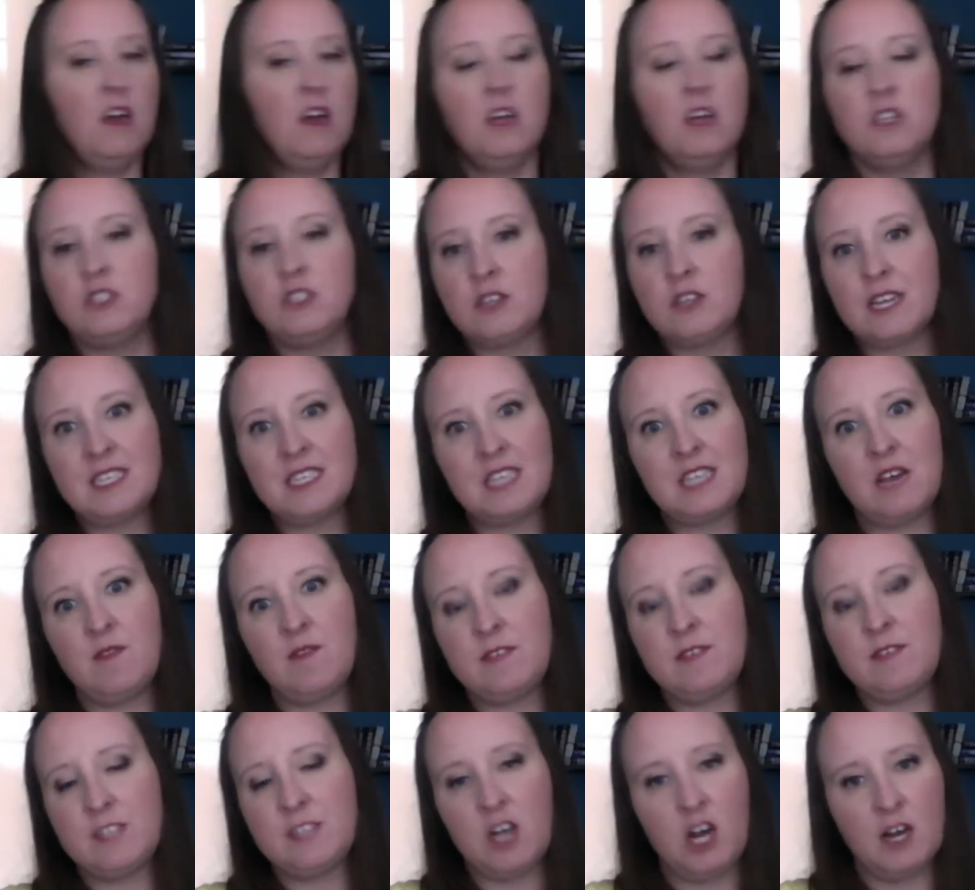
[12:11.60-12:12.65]
Do you guys
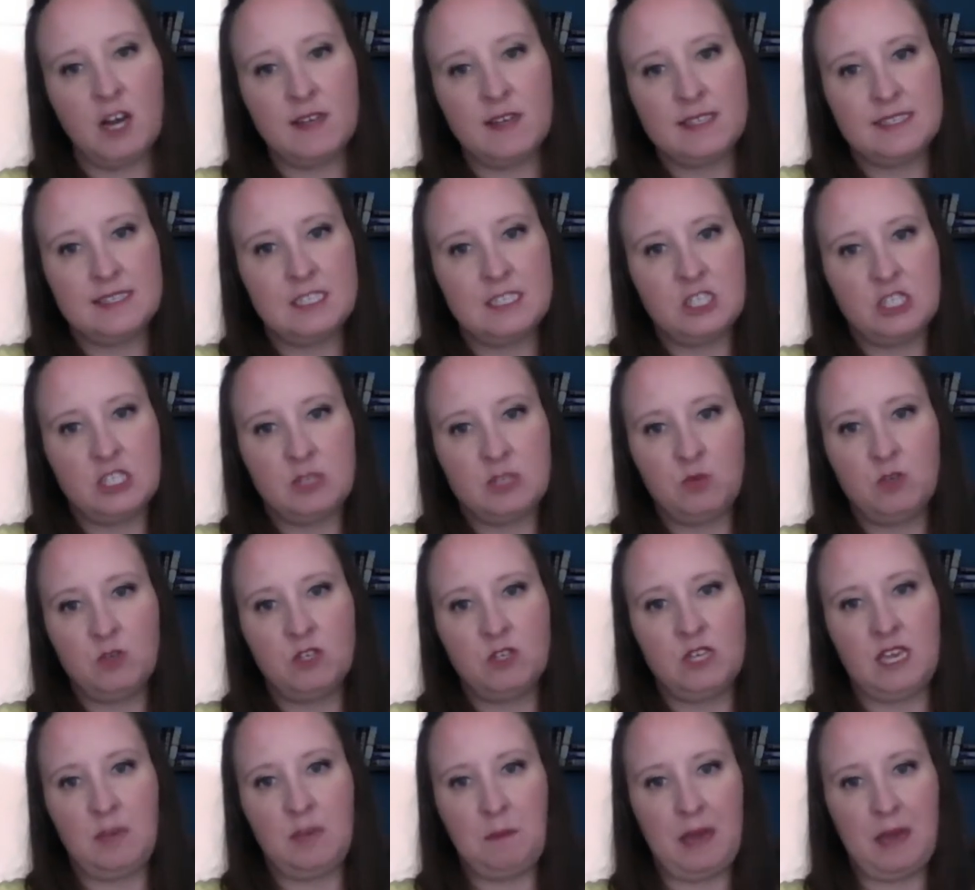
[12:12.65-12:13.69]
have dogs that just will
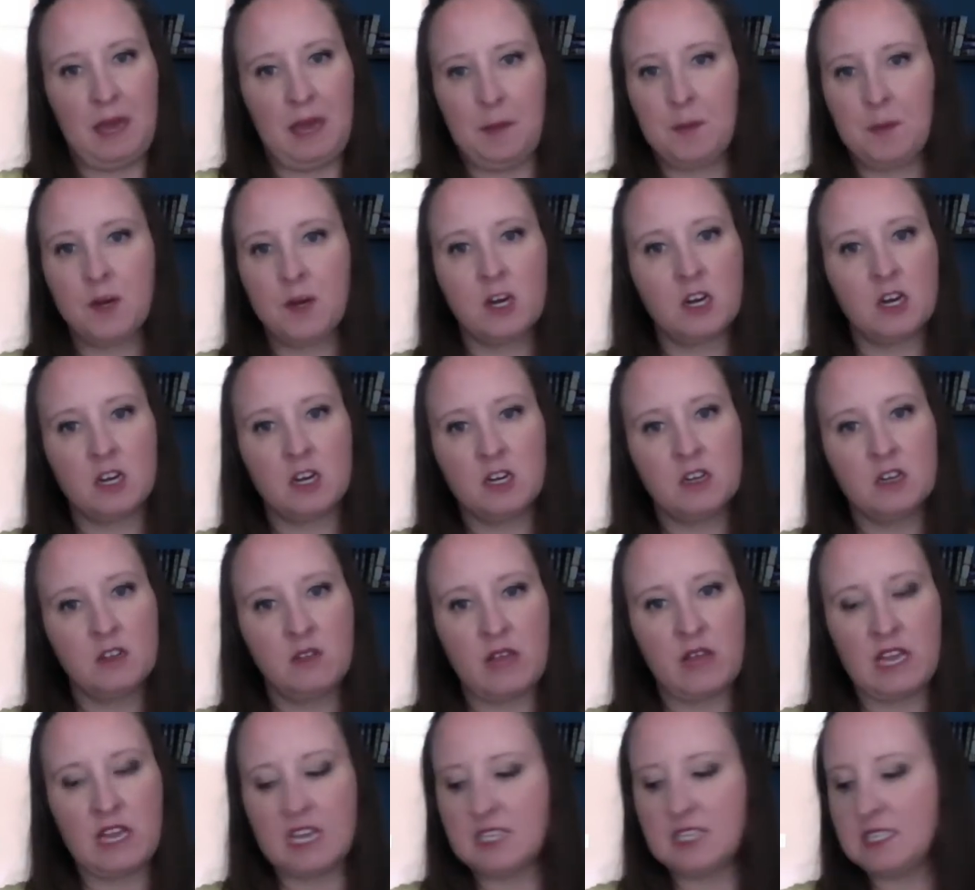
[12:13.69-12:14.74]
eat paper?
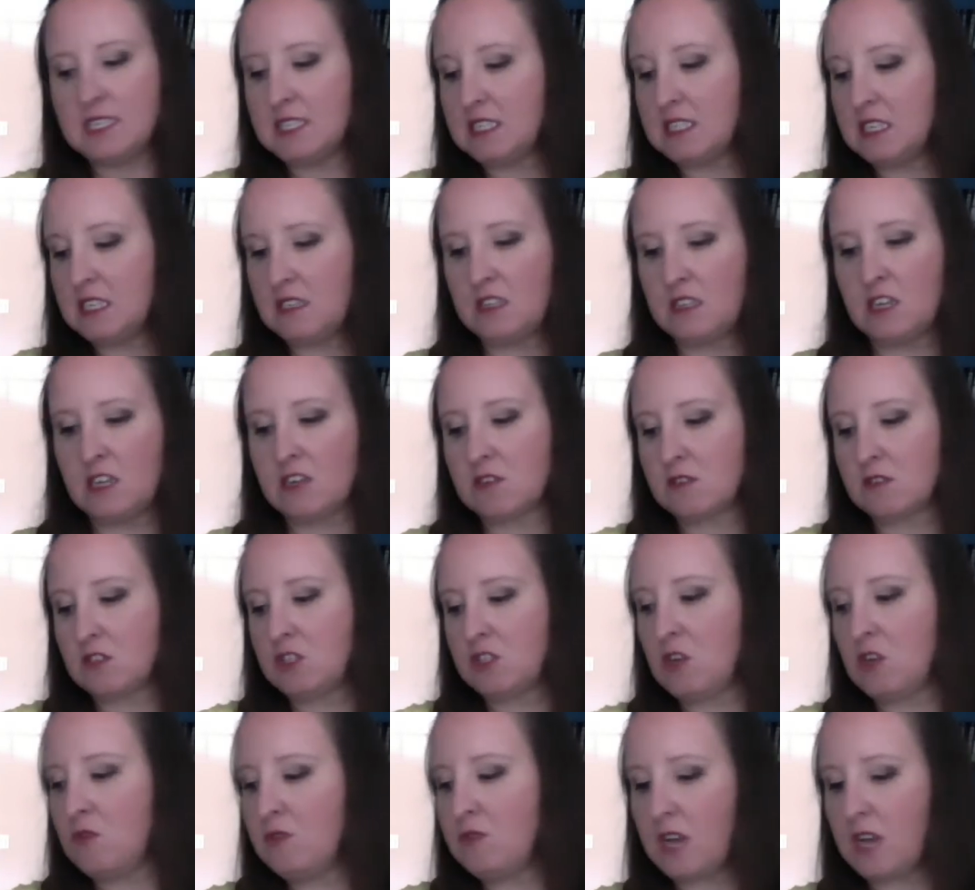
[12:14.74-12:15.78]
Like, it doesn't, they're
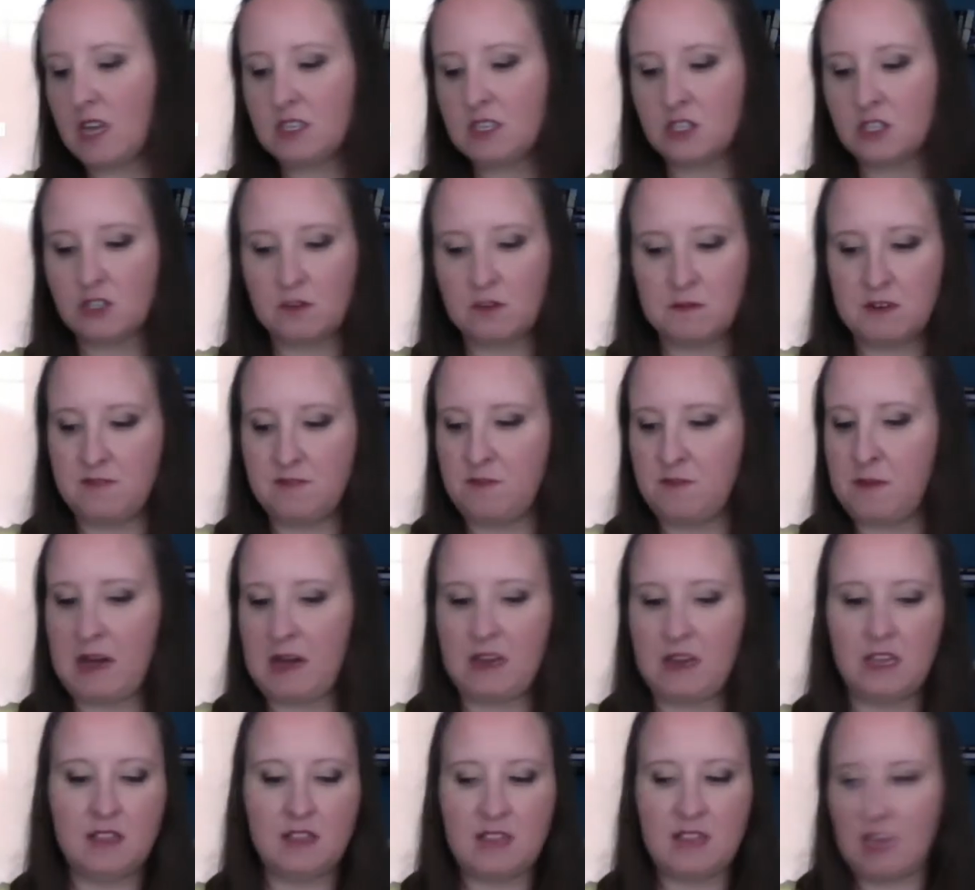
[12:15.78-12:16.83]
so non-discriminative about
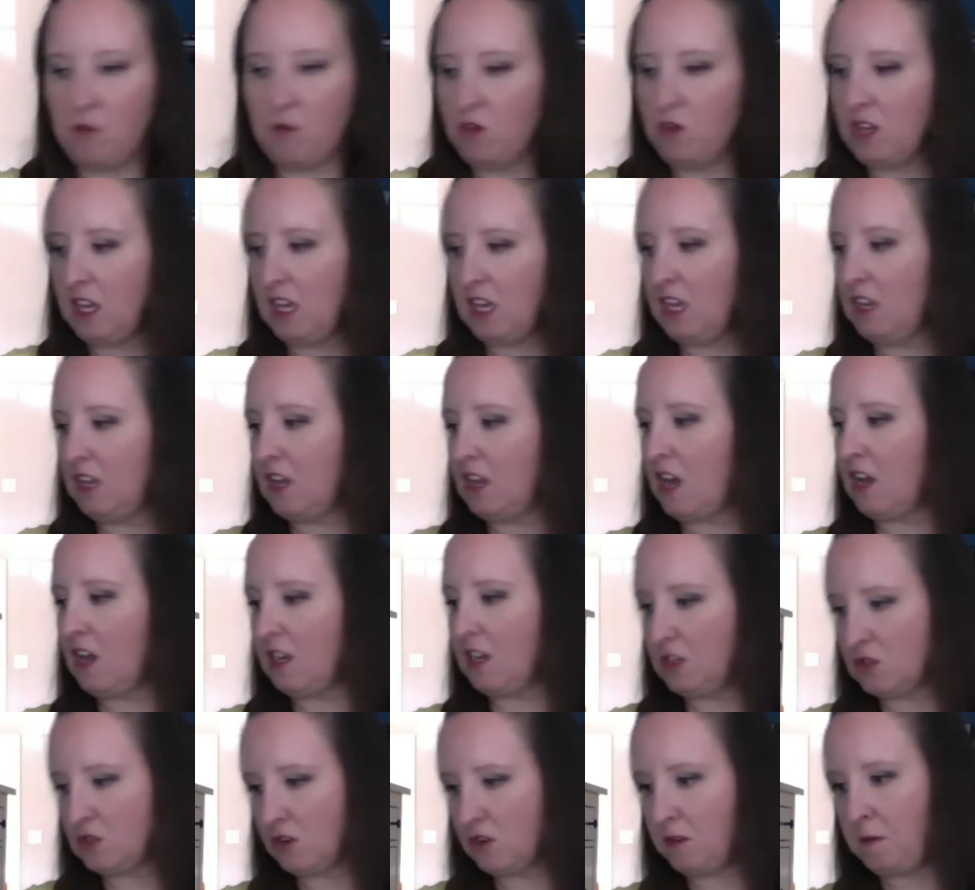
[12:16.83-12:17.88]
it. They will eat any
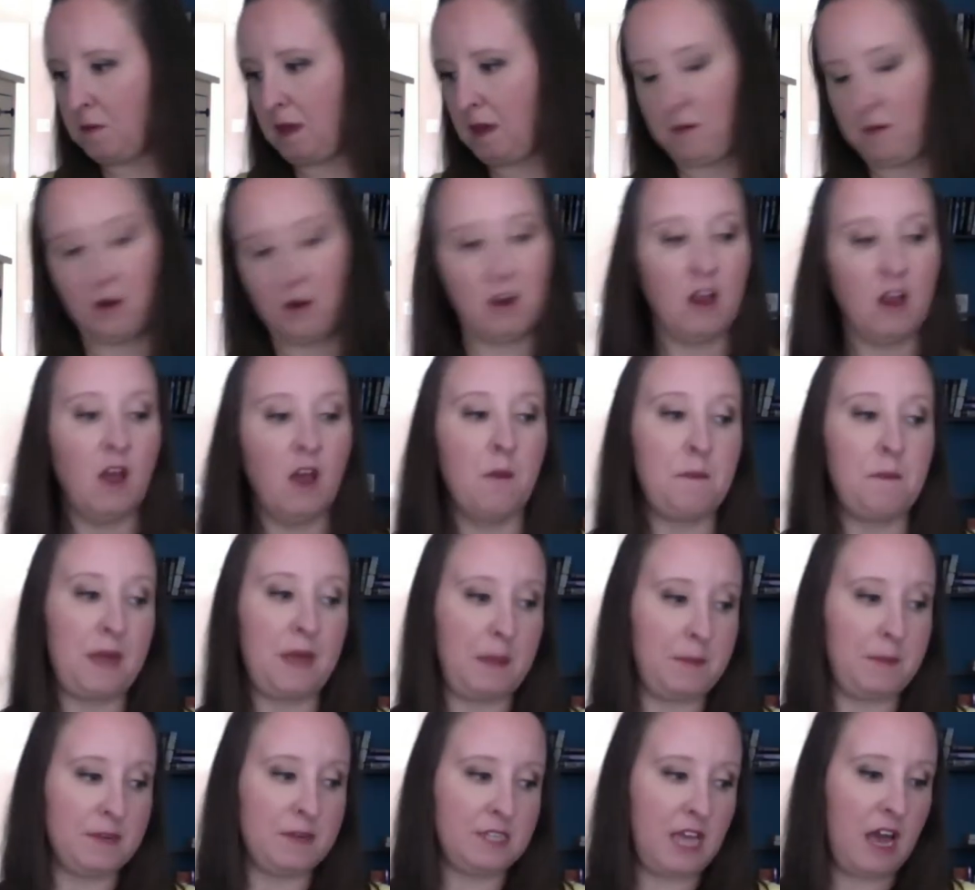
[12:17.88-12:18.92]
sort of paper.
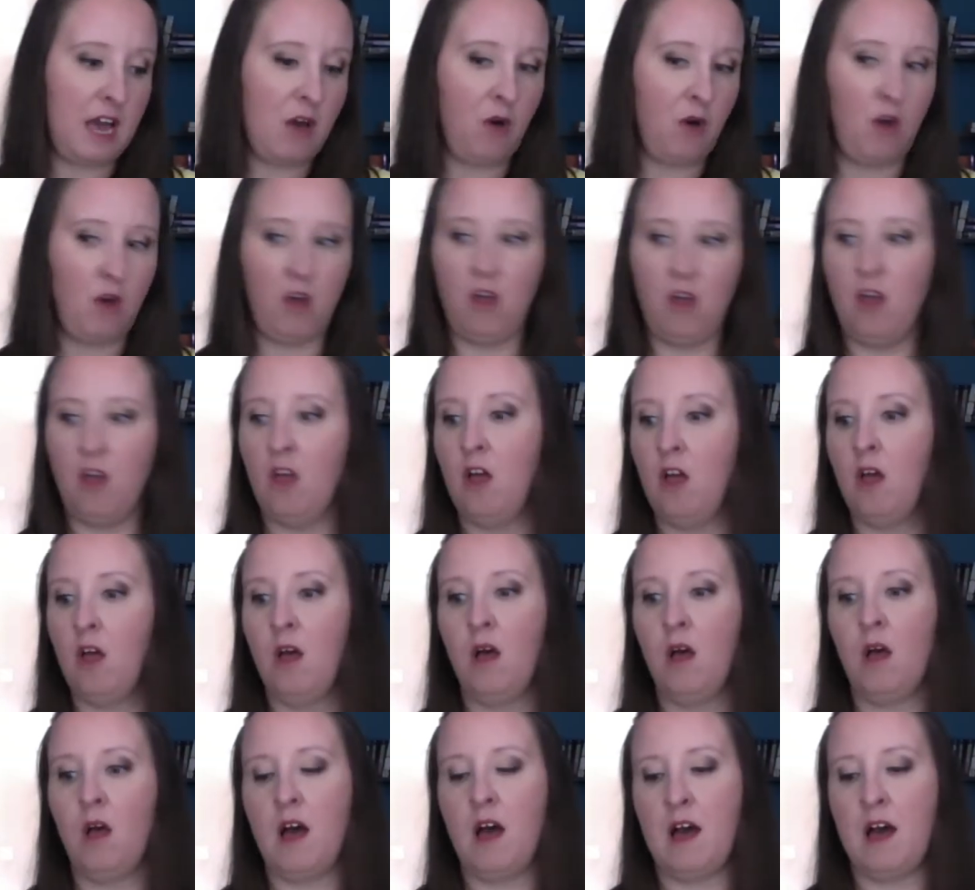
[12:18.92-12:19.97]
Paper towel,
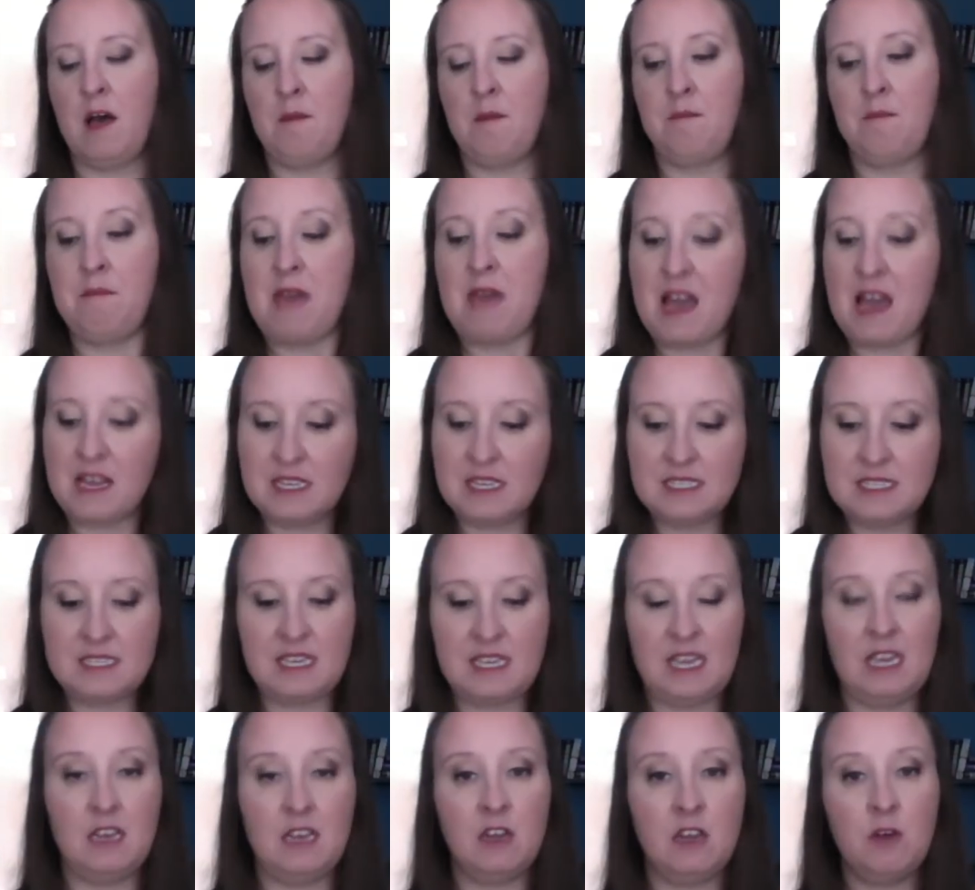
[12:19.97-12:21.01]

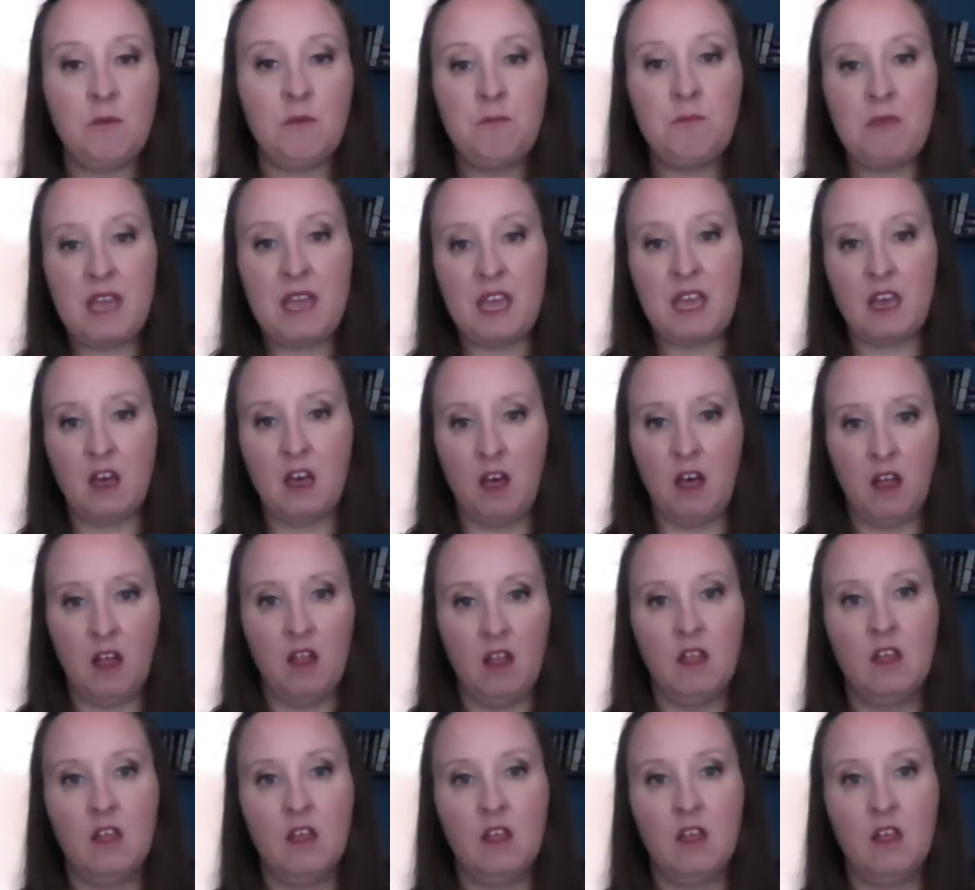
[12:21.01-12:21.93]
magazine, mail,